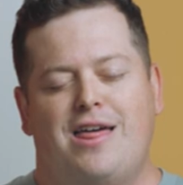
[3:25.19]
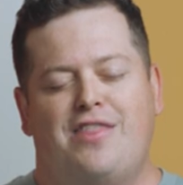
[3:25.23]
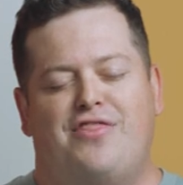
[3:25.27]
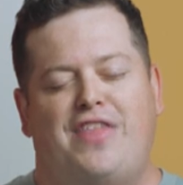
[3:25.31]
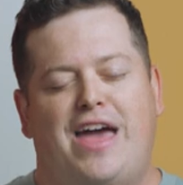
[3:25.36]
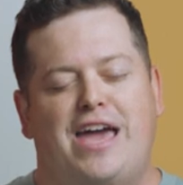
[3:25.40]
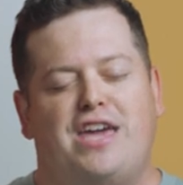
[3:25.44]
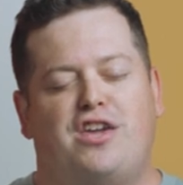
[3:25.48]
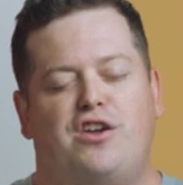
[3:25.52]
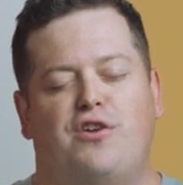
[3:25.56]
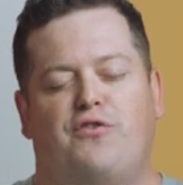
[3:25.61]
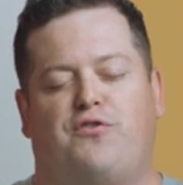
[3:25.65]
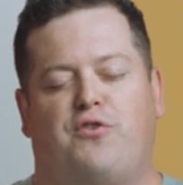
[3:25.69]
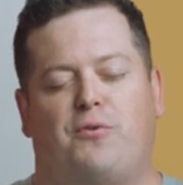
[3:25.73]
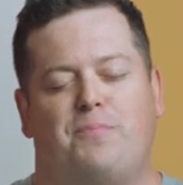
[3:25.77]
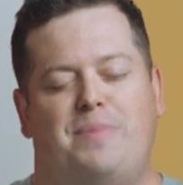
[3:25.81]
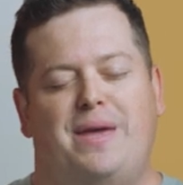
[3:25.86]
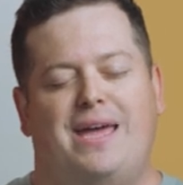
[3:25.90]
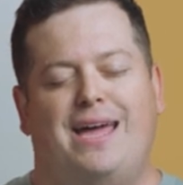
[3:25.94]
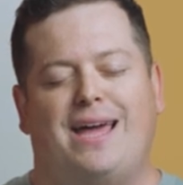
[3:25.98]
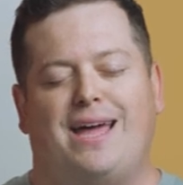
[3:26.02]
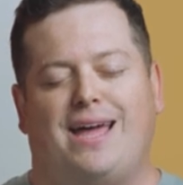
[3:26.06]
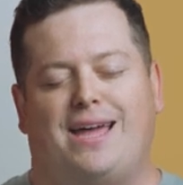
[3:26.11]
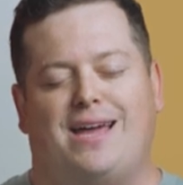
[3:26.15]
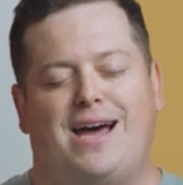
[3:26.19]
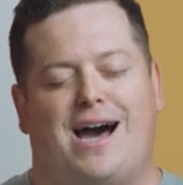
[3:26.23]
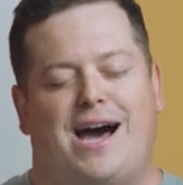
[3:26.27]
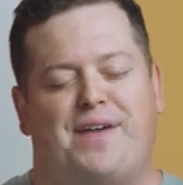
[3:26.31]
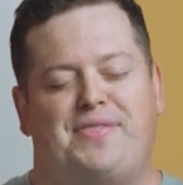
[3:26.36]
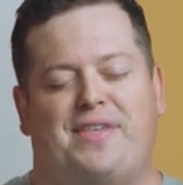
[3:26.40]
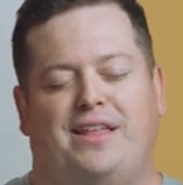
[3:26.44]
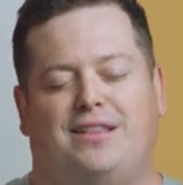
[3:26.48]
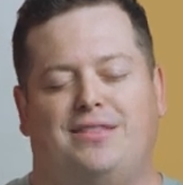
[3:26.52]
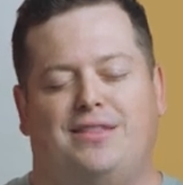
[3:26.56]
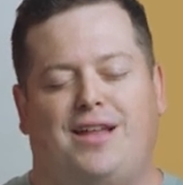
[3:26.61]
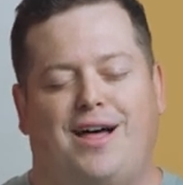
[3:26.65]
Thank you for being a
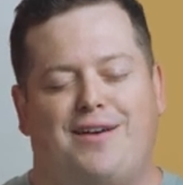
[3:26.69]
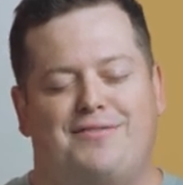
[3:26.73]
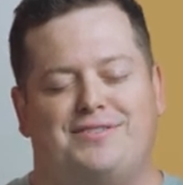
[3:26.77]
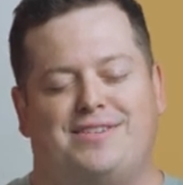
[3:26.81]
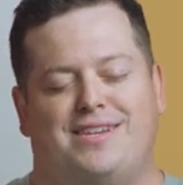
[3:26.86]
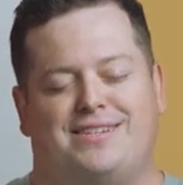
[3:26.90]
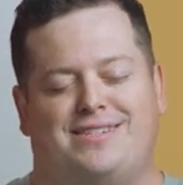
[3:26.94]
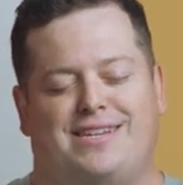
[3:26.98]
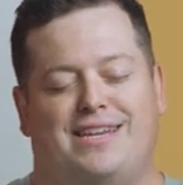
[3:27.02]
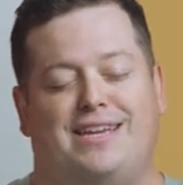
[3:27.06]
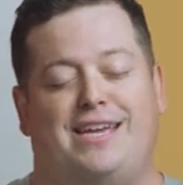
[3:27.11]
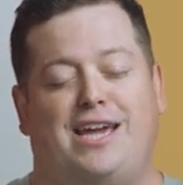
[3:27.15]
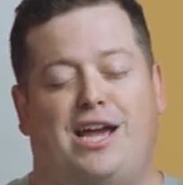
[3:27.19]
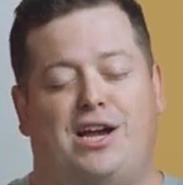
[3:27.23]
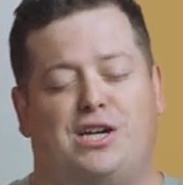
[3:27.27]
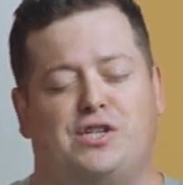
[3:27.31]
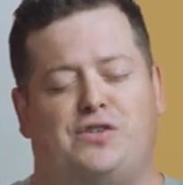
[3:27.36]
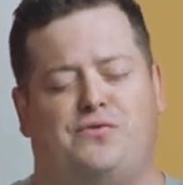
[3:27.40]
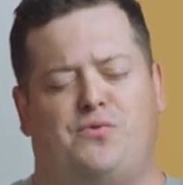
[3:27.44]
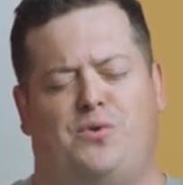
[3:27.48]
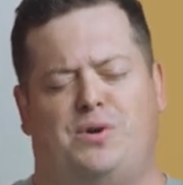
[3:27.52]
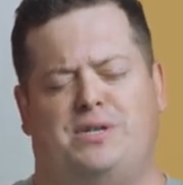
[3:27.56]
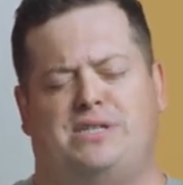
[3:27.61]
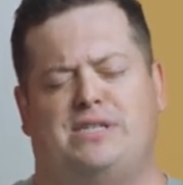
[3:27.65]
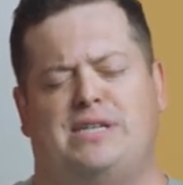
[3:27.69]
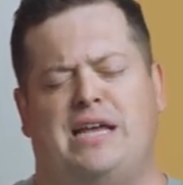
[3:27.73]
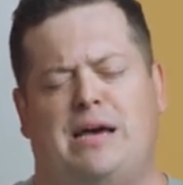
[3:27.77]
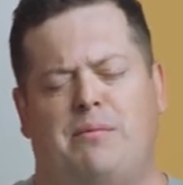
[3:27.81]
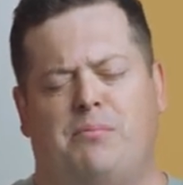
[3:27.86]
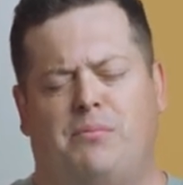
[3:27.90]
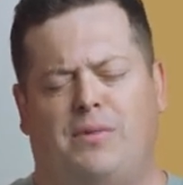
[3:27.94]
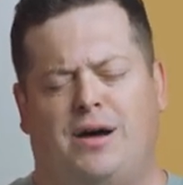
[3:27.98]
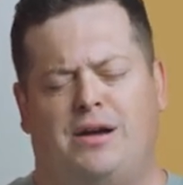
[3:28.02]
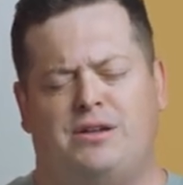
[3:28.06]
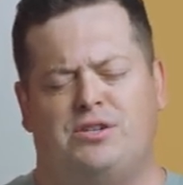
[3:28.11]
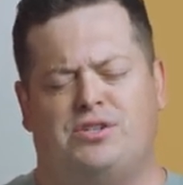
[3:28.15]
God that loves us and cares for us that
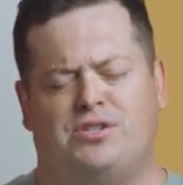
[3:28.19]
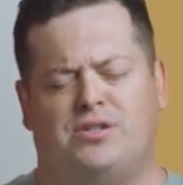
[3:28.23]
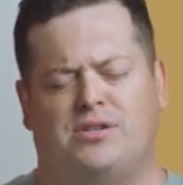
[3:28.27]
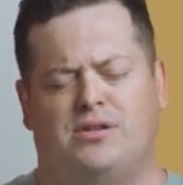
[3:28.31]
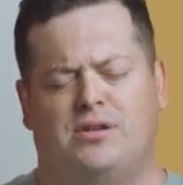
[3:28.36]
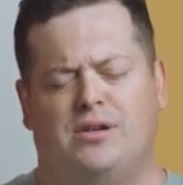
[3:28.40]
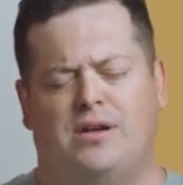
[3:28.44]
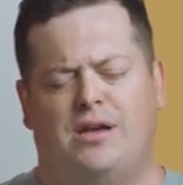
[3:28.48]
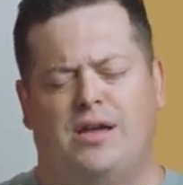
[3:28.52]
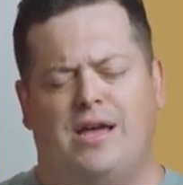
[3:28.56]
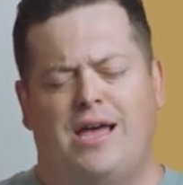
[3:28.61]
much.